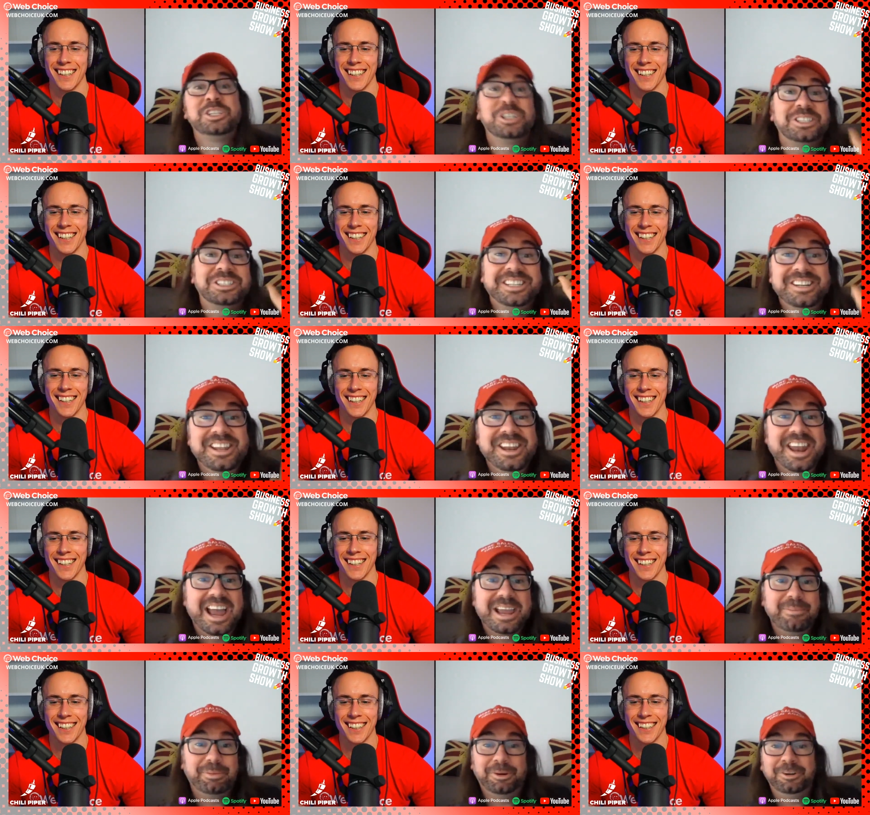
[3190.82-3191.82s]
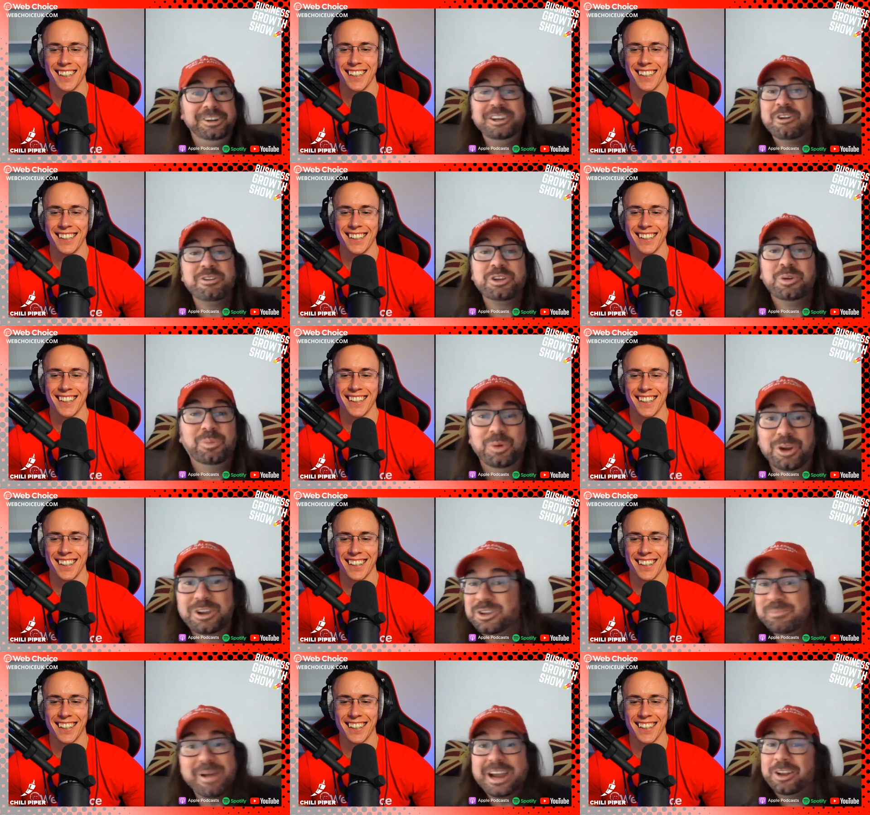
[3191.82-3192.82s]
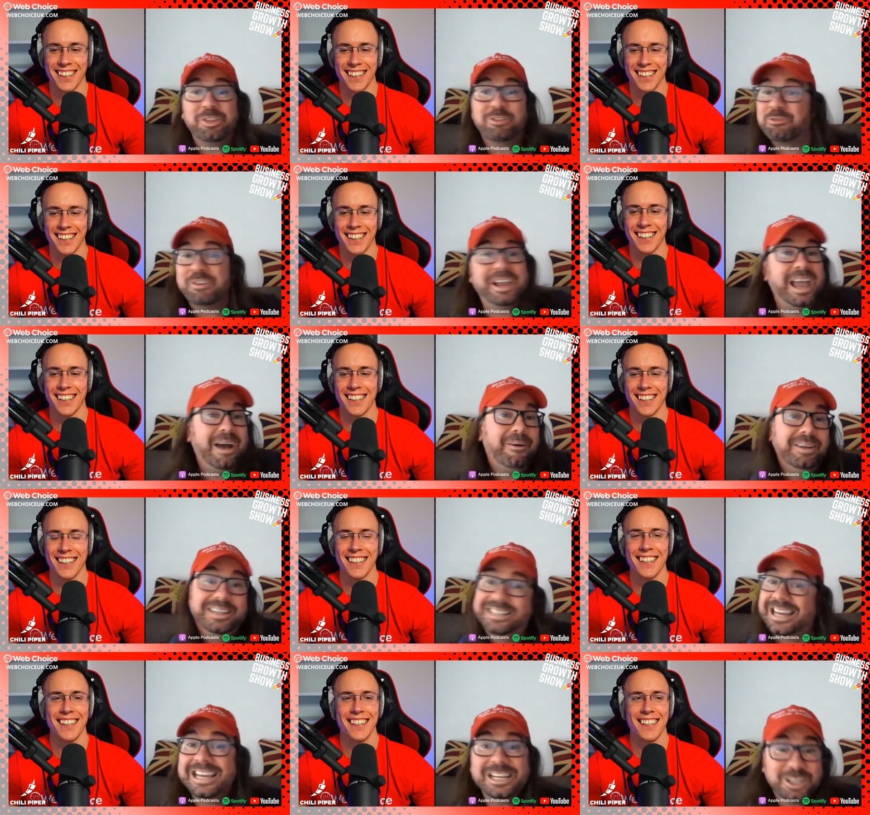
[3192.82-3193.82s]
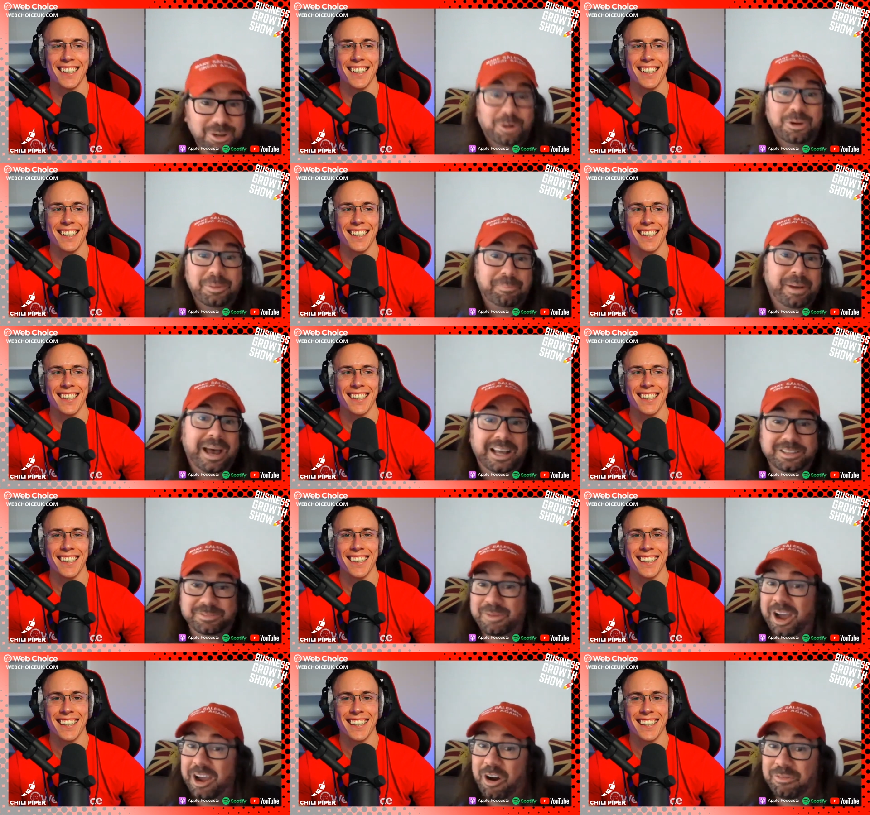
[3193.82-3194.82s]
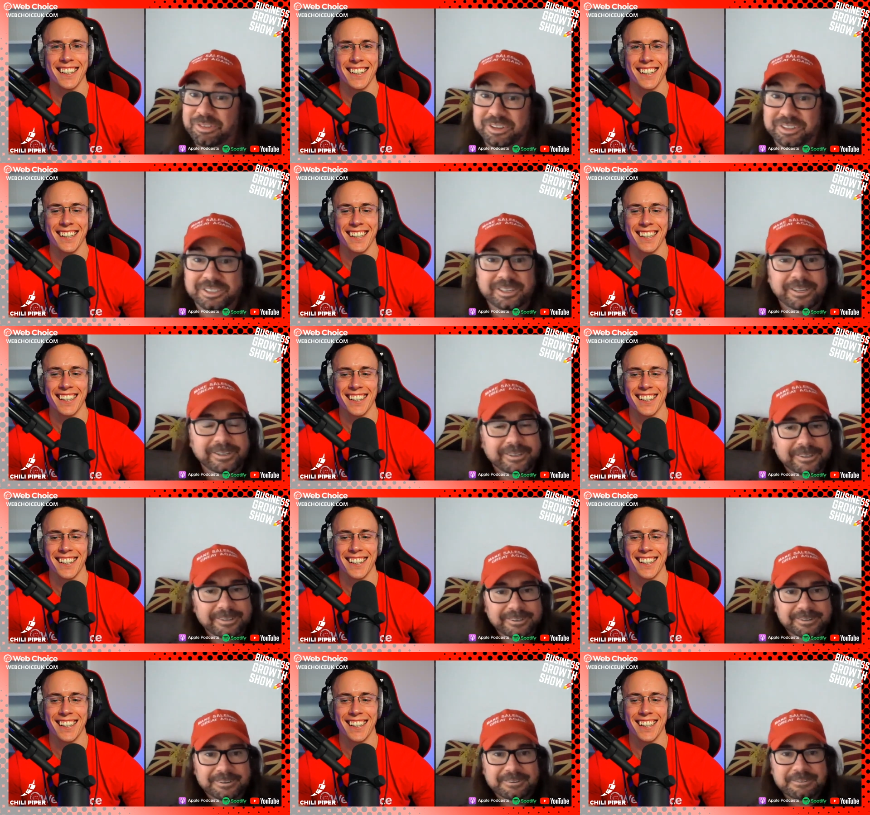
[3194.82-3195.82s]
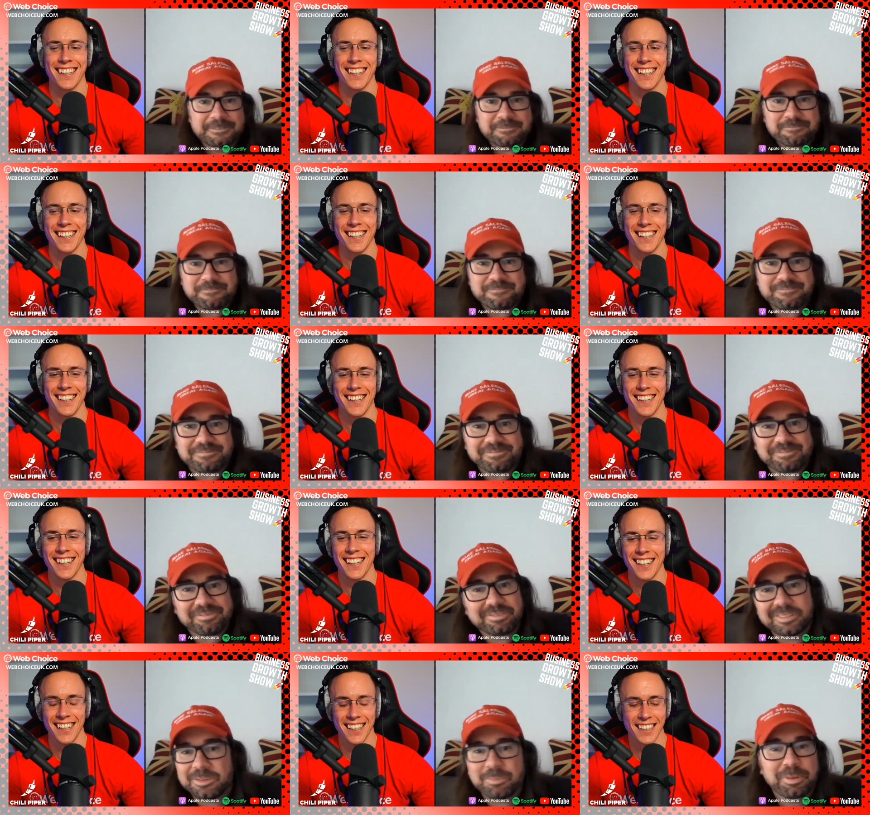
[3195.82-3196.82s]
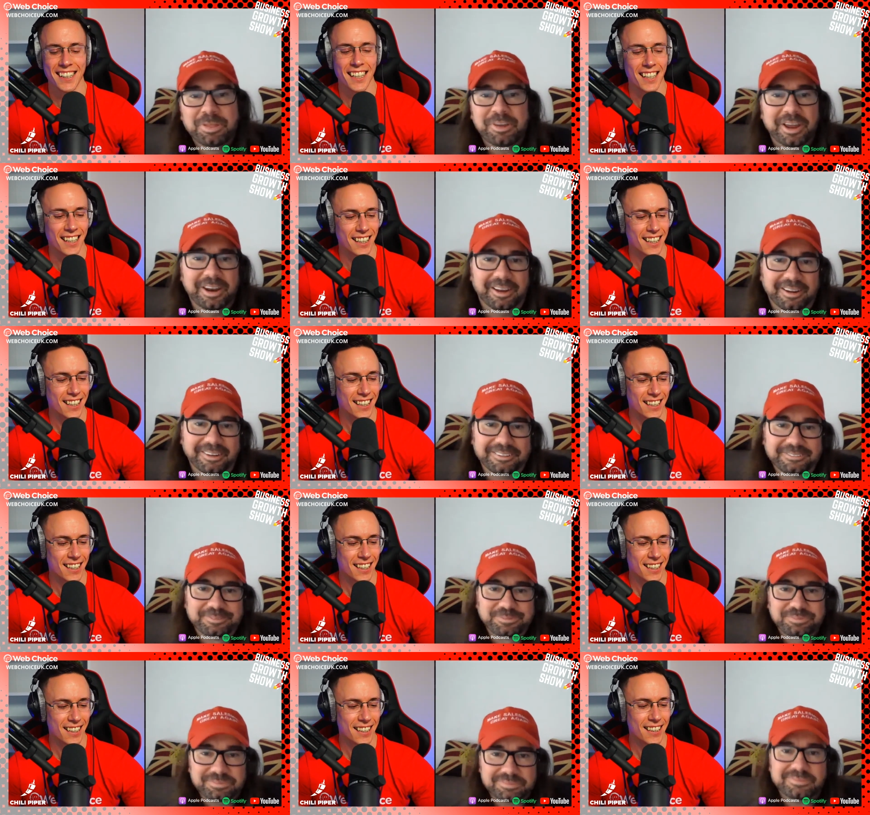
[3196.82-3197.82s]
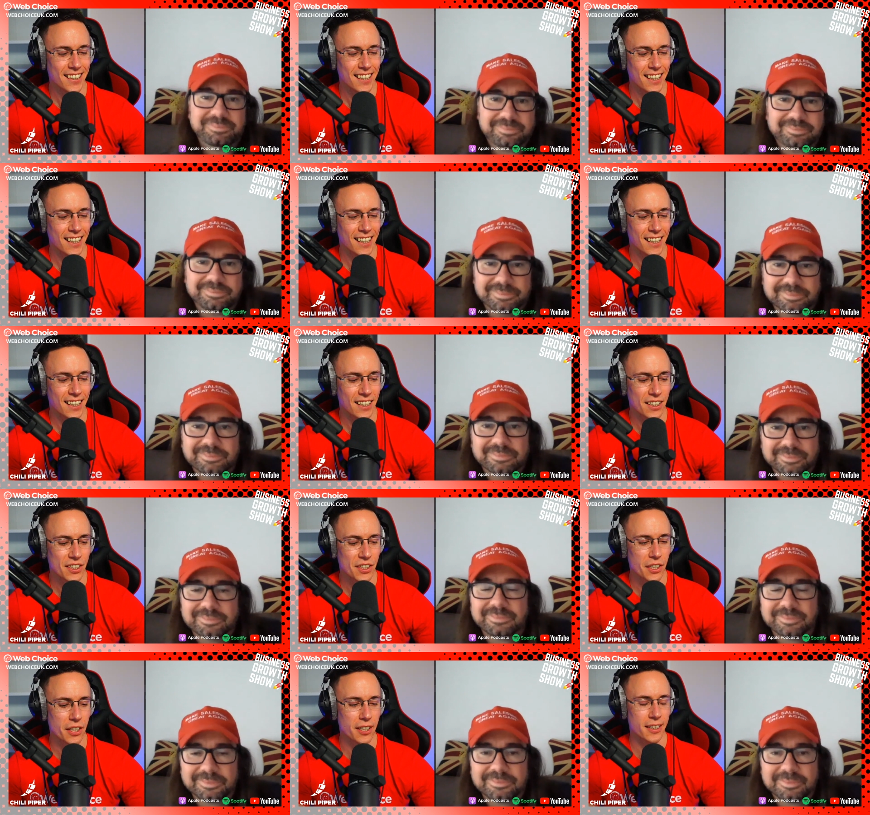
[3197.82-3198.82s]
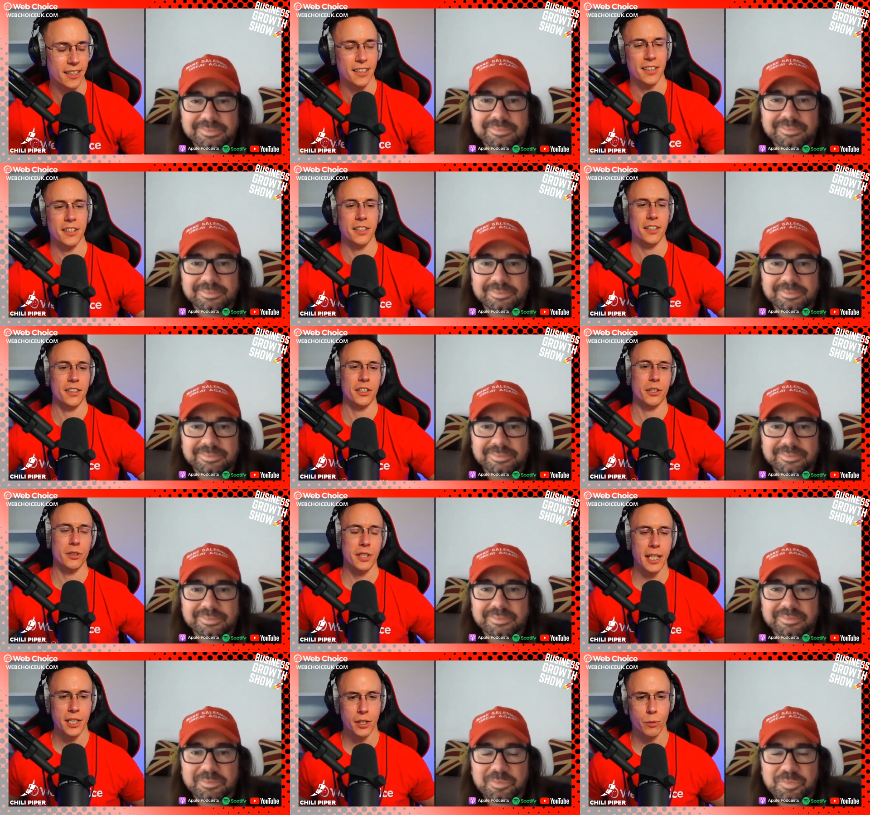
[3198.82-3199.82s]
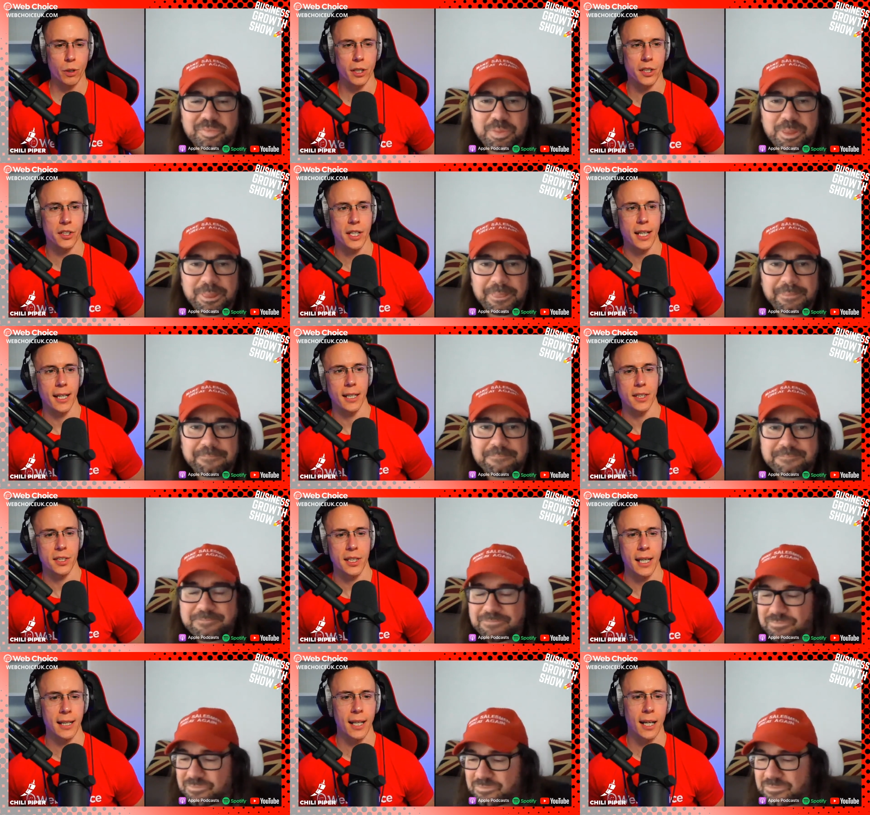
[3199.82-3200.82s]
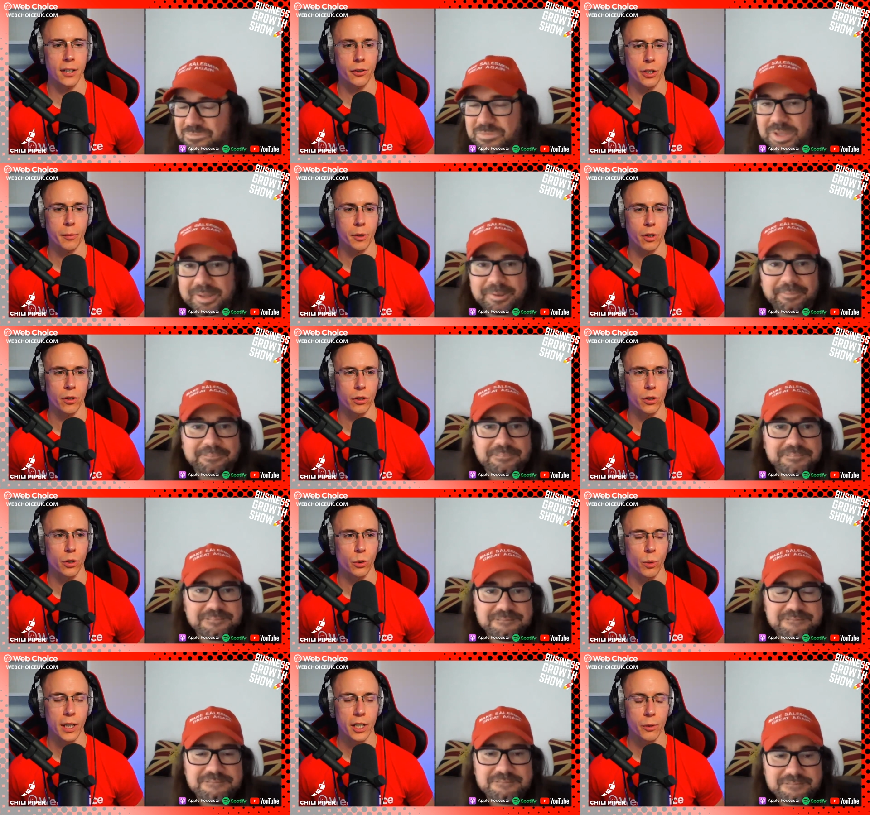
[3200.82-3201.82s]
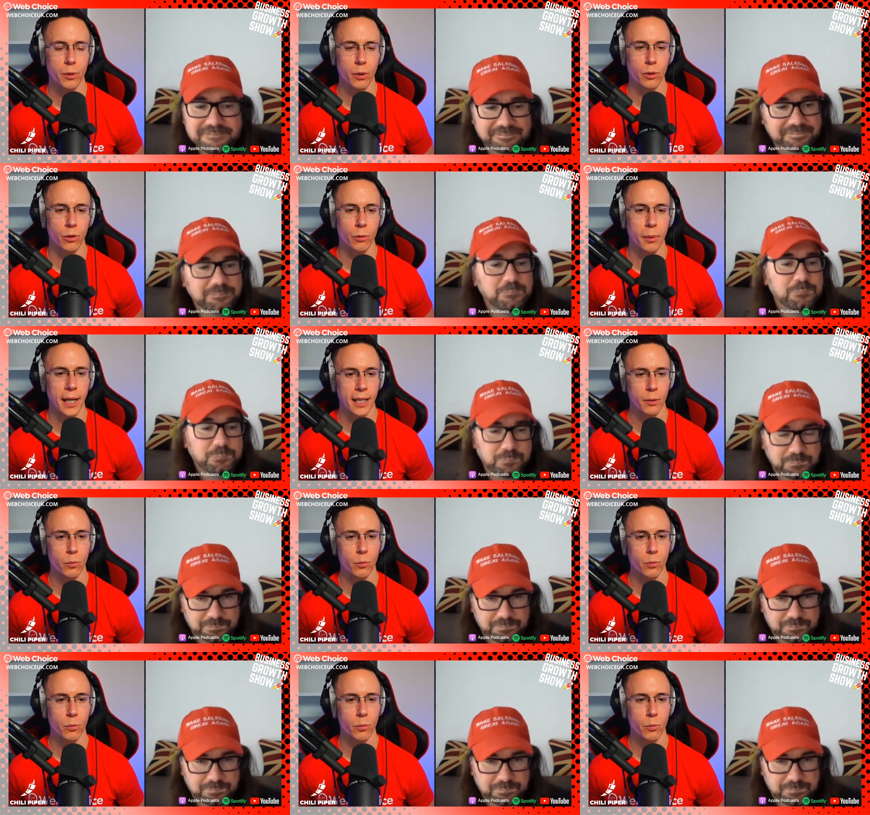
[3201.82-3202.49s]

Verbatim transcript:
Speaker 1: Just in the neighborhood. No, you weren't. You made a three hour detour to pass my office.
Speaker 2: It's pathetic. Yeah, yeah. yeah. So, so essentially what you're saying is get that agreement on the call when you will call back and